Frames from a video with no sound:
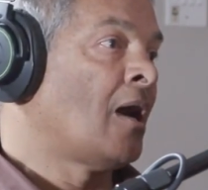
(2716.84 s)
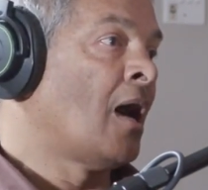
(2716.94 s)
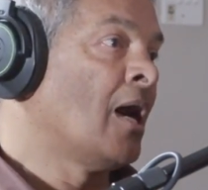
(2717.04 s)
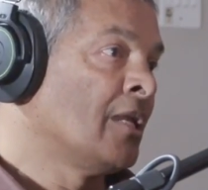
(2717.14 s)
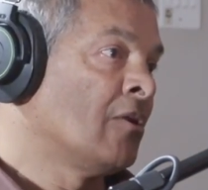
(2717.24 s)

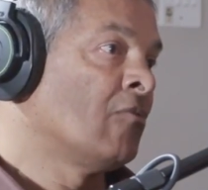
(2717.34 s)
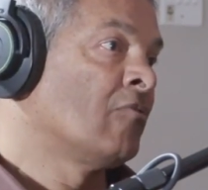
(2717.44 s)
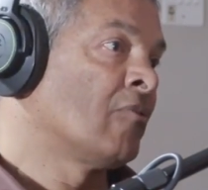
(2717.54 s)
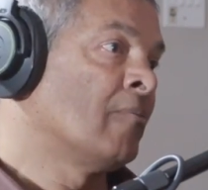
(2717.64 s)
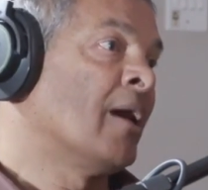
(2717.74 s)
I
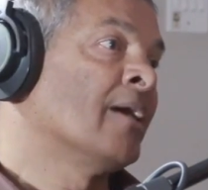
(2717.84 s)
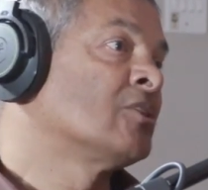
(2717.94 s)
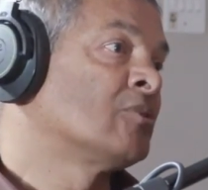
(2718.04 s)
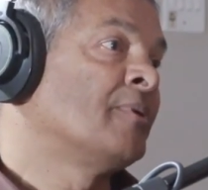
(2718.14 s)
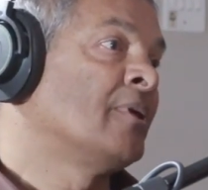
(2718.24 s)
know from my
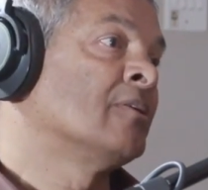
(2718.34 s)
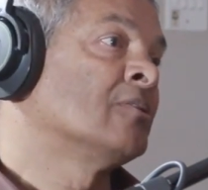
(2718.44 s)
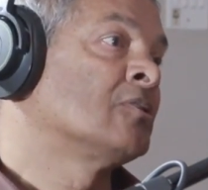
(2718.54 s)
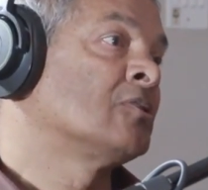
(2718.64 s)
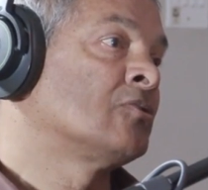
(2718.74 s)

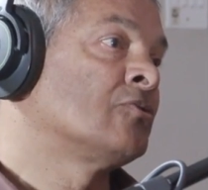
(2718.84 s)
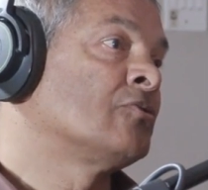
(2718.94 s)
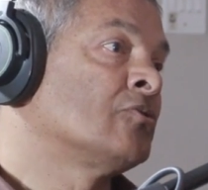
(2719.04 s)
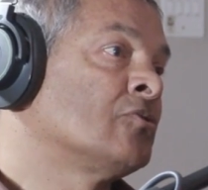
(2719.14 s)
experience